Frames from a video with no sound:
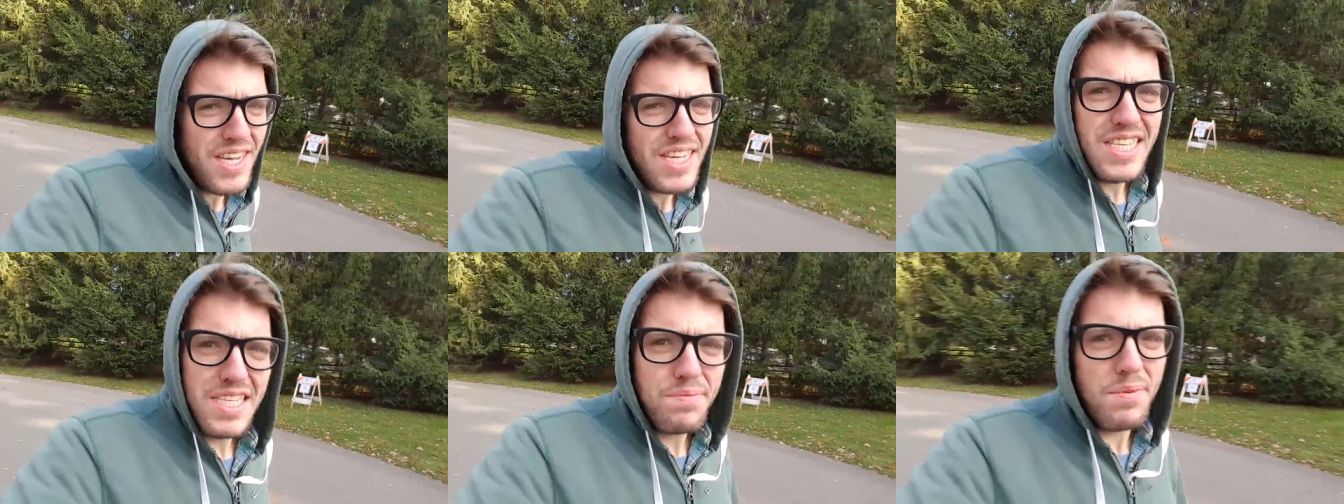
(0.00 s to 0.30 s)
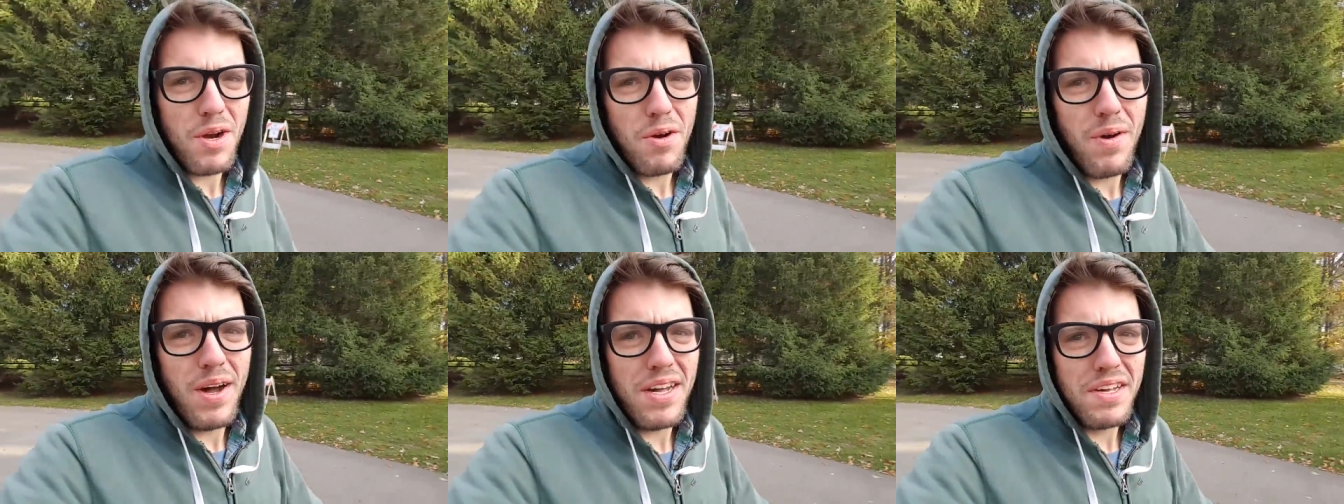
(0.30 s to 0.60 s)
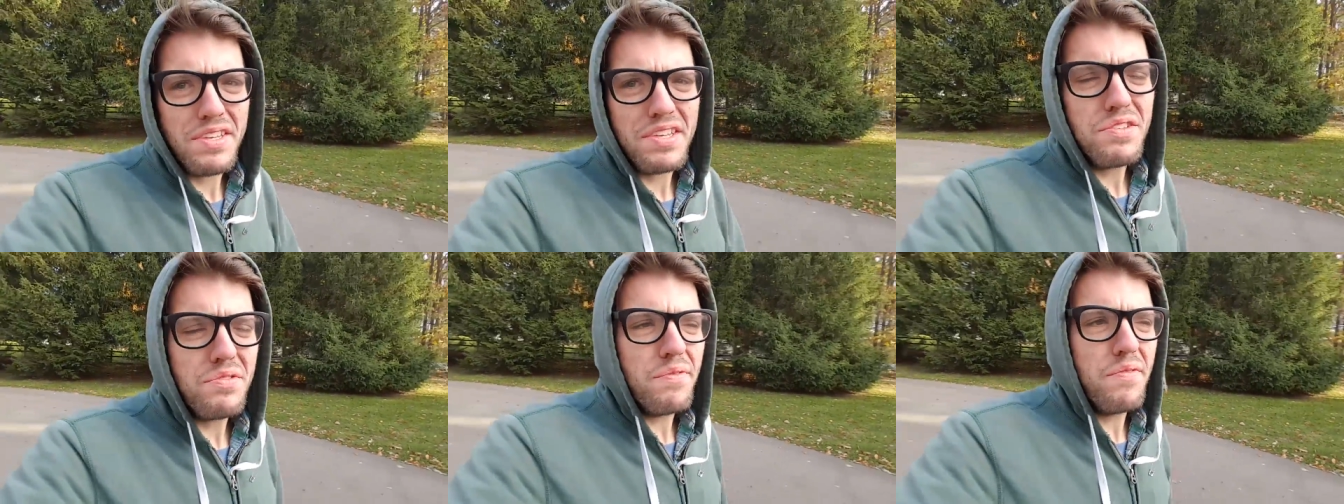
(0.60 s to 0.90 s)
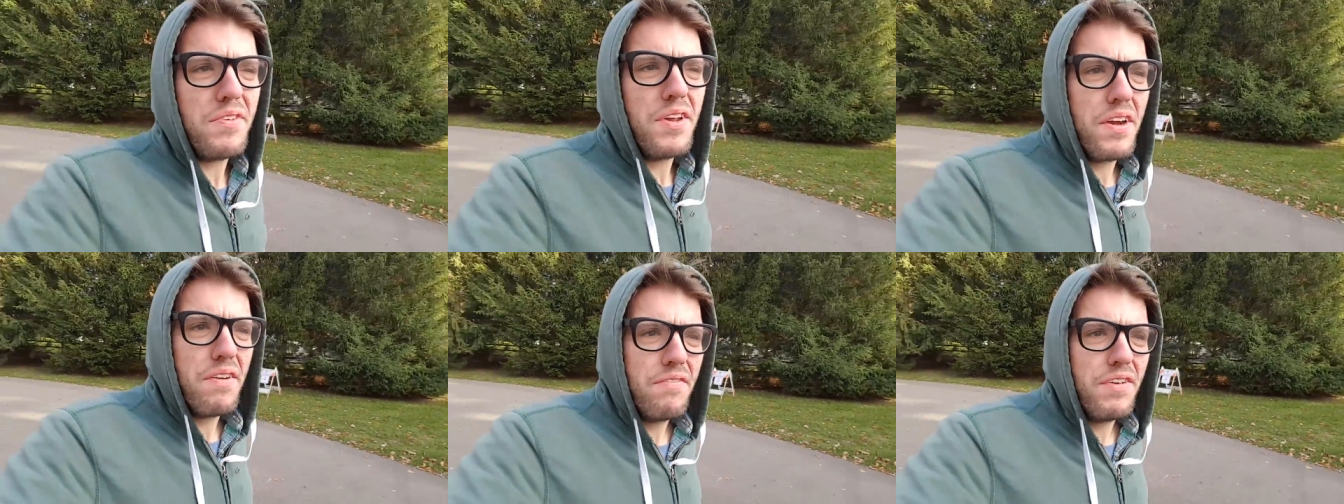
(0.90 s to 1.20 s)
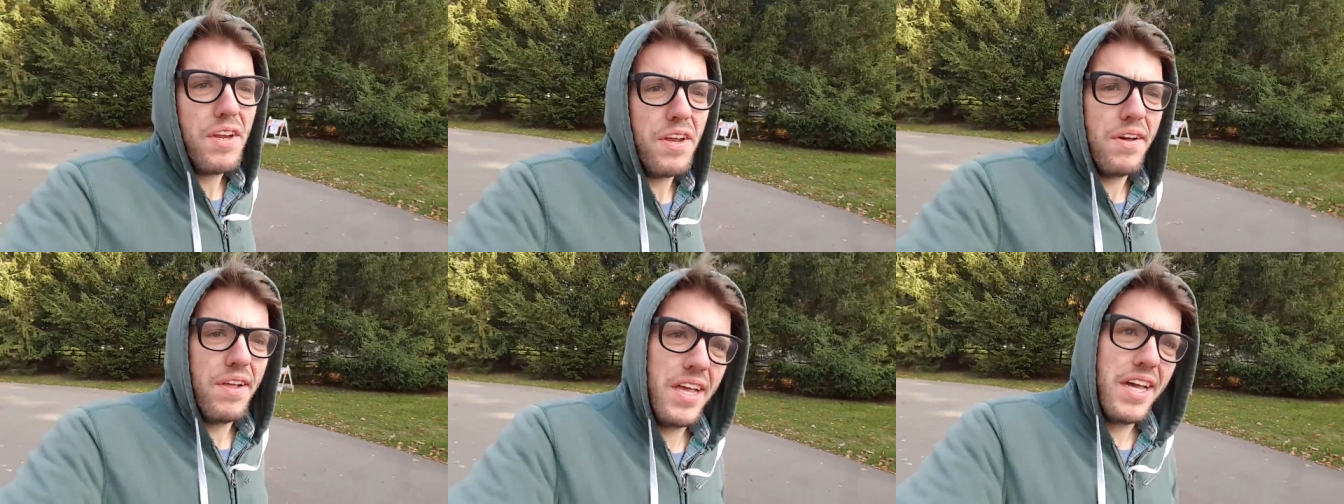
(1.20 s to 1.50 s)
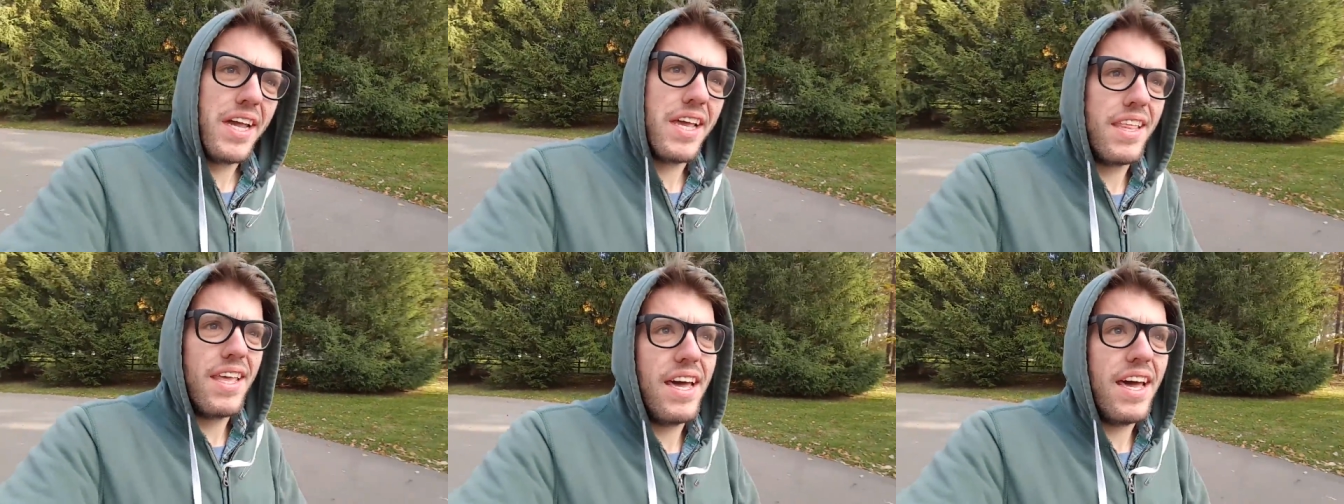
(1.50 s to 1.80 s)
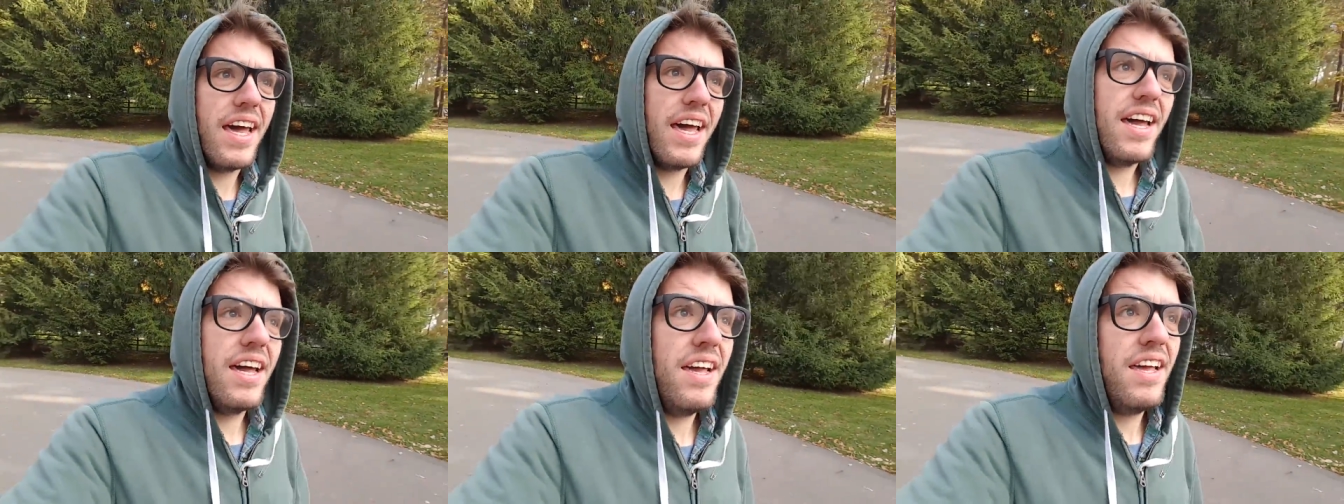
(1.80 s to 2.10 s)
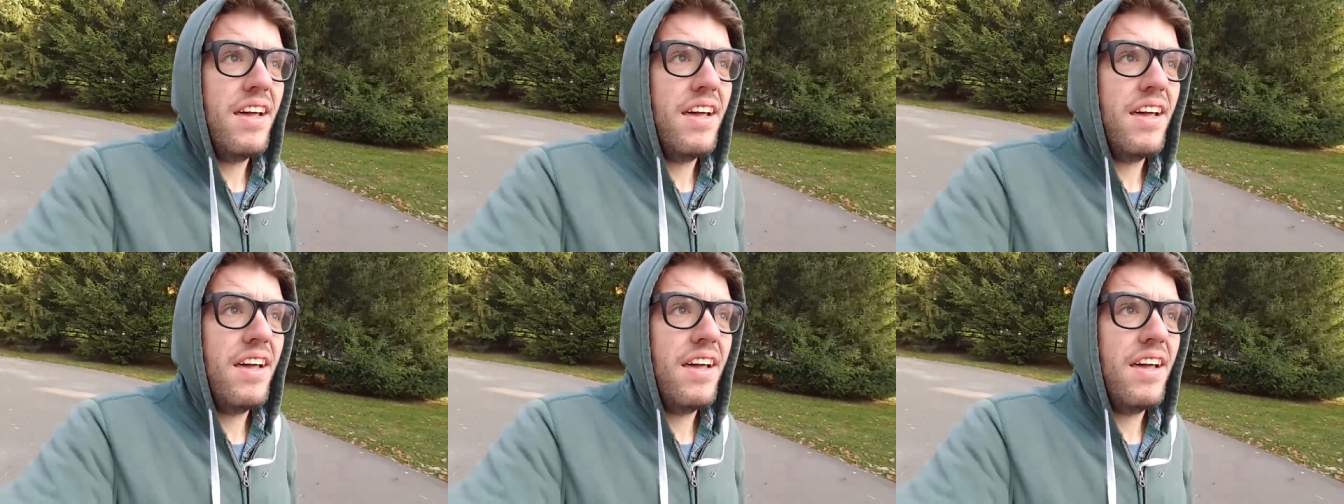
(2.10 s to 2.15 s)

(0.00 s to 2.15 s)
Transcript: It's been a while since we've done a video like that.